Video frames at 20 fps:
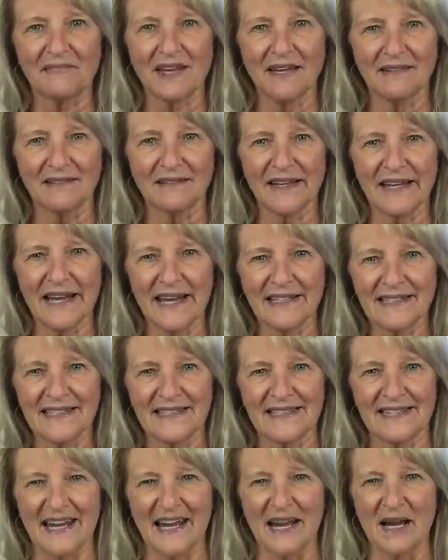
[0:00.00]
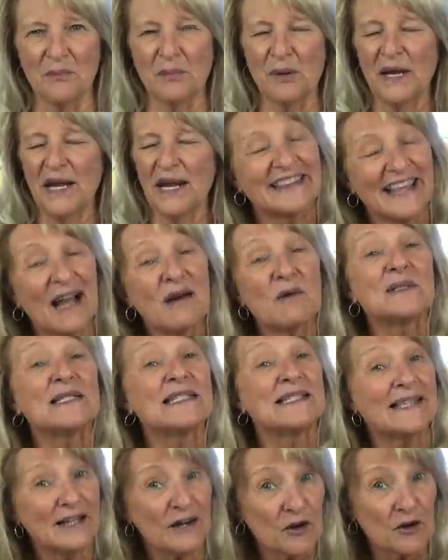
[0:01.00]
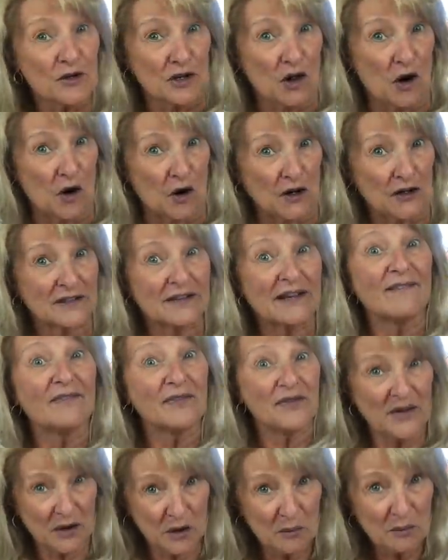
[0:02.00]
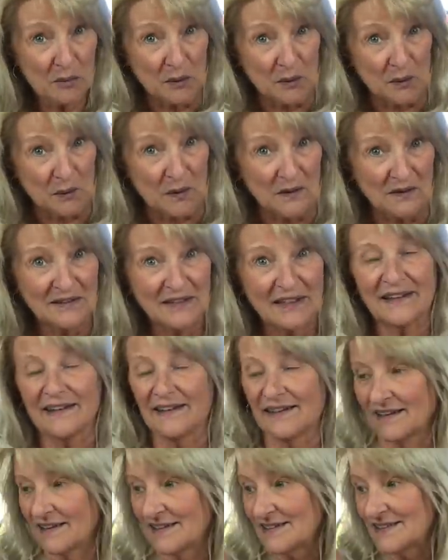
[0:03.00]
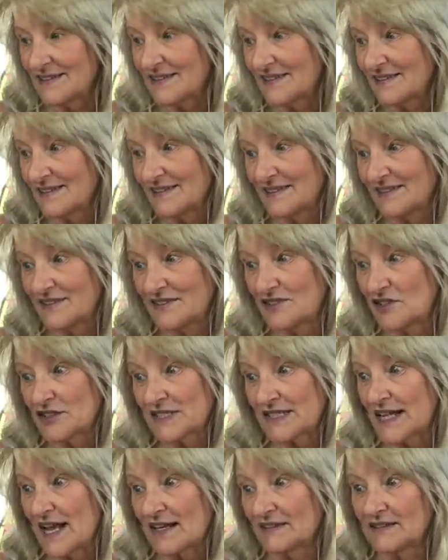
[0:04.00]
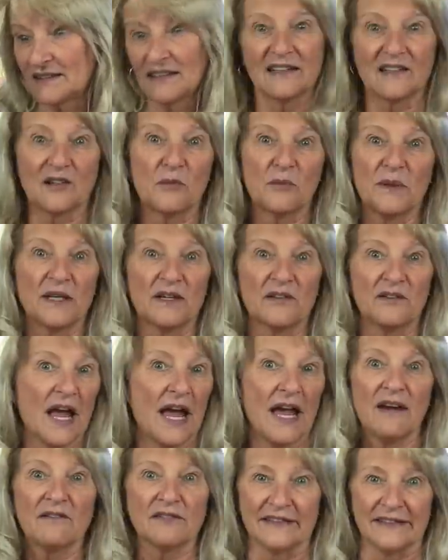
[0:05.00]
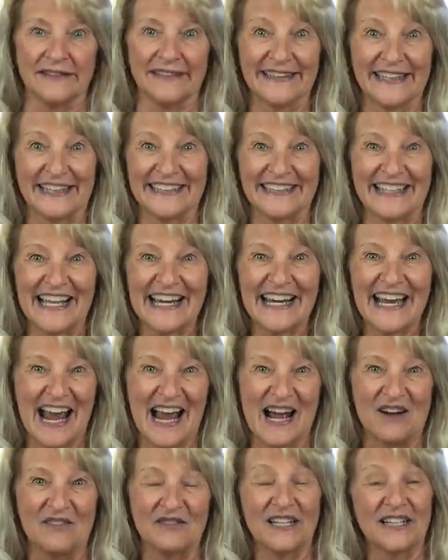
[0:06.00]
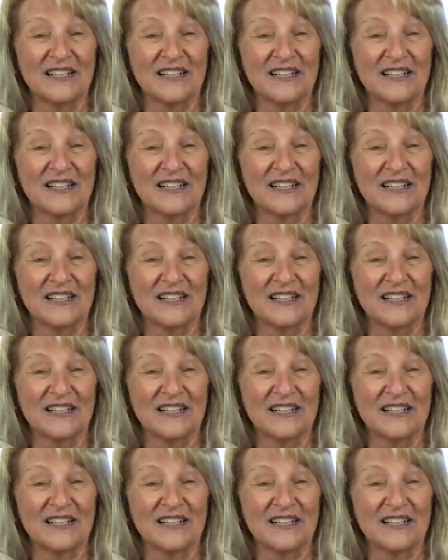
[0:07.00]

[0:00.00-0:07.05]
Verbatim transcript: landscape. That was their yard and their pool and just that little bit of heaven that they have.